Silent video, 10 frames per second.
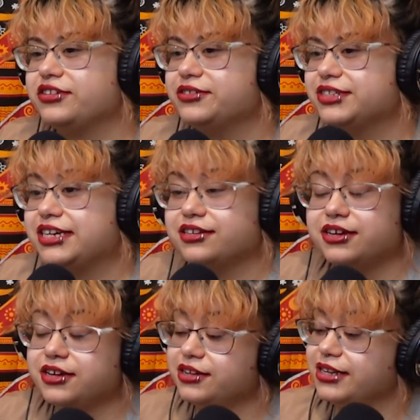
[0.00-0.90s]
And I was like,
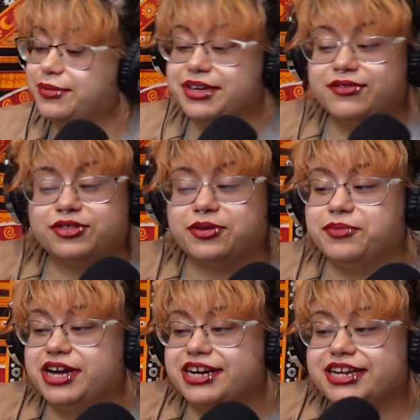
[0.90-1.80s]
let me give you some
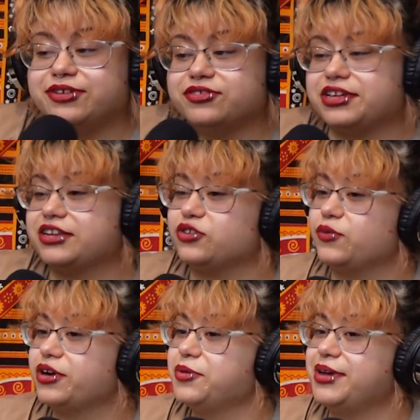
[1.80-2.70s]
money. And he was like, don't
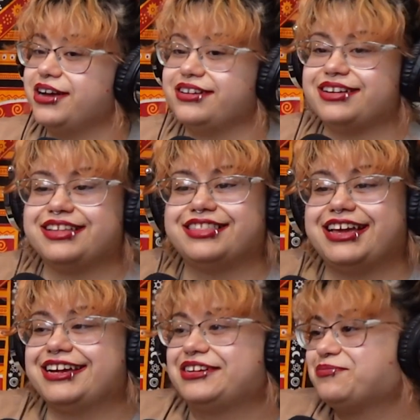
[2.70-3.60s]
worry about it. And
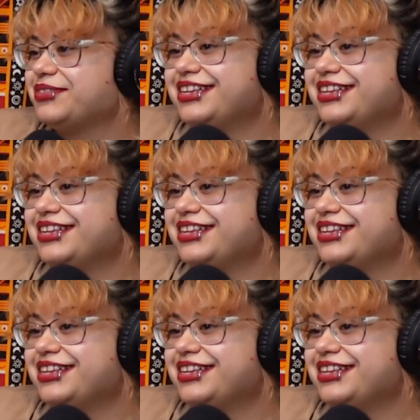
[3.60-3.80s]
like